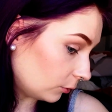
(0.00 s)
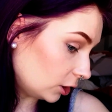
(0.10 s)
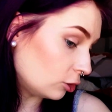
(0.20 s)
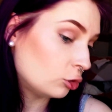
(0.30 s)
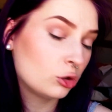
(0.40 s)
Well,
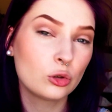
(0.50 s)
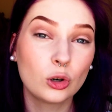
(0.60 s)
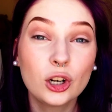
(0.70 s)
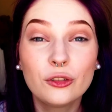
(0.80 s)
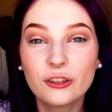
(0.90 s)
you
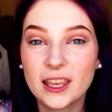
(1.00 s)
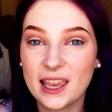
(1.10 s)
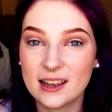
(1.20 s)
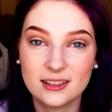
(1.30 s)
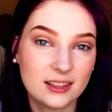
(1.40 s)
sort of
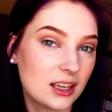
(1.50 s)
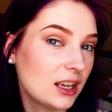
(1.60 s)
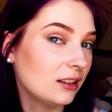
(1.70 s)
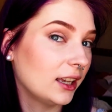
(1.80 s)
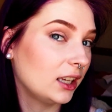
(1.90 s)
can see
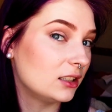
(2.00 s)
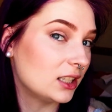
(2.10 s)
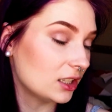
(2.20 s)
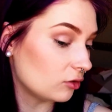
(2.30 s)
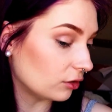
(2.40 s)
it, like it
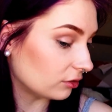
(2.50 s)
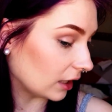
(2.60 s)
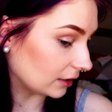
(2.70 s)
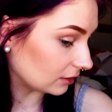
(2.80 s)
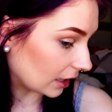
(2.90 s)
does
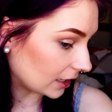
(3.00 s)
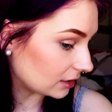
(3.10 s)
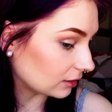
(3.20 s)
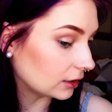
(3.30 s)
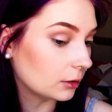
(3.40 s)
reflect
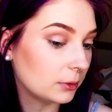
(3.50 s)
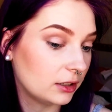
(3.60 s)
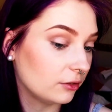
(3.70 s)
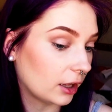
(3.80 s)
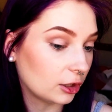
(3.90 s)
light a little bit
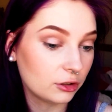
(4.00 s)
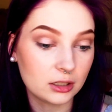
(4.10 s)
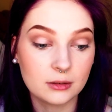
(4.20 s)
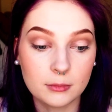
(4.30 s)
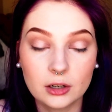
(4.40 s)
if I look
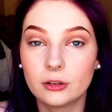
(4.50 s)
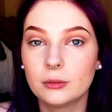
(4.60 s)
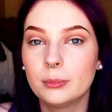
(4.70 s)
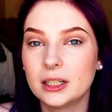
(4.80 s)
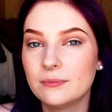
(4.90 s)
in the
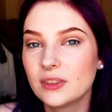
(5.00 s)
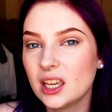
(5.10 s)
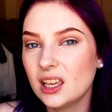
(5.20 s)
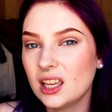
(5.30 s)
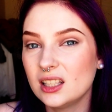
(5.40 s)
mirror, but
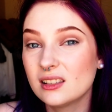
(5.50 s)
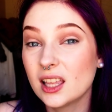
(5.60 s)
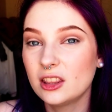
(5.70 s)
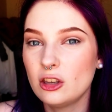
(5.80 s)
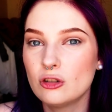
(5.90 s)
it's
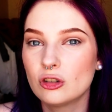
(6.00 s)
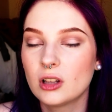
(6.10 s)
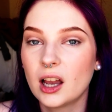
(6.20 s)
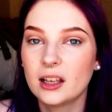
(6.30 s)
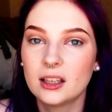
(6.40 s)
not the
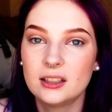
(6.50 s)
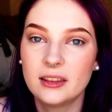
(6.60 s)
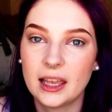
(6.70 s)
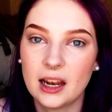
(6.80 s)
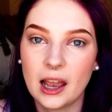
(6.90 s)
usual highlight
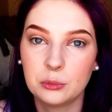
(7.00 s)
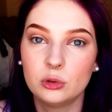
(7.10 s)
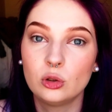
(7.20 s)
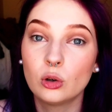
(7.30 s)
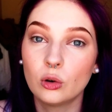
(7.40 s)
that I
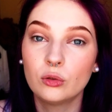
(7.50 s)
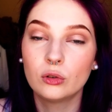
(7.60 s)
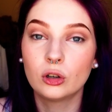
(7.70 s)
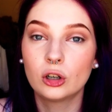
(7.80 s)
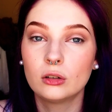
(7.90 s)
would go
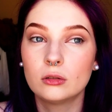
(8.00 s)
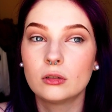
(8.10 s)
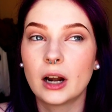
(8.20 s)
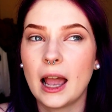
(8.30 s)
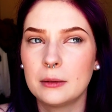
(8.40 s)
for,
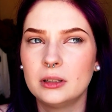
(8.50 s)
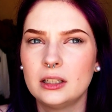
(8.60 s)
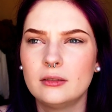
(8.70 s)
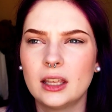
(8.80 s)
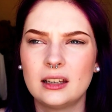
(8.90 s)
or I
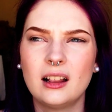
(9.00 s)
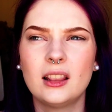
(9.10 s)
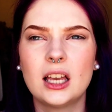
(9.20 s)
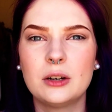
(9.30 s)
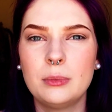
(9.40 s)
believe that a
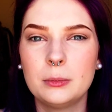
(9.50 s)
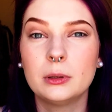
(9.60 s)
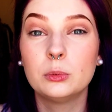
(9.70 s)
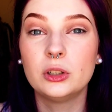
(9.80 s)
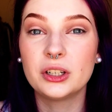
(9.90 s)
lot of
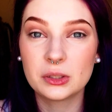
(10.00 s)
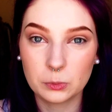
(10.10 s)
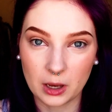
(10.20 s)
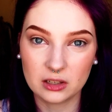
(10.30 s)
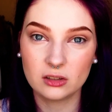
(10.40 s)
people would
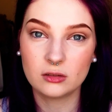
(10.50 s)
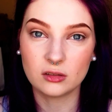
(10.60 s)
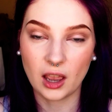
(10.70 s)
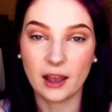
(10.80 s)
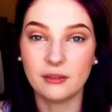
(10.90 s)
expect to
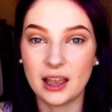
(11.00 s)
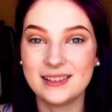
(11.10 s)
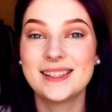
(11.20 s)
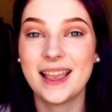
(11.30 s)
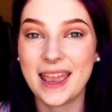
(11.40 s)
have
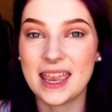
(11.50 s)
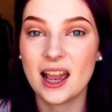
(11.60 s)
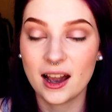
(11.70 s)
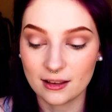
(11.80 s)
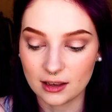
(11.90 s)
as a
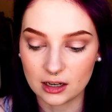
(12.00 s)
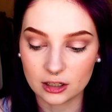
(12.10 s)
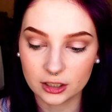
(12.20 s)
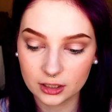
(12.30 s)
highlighter.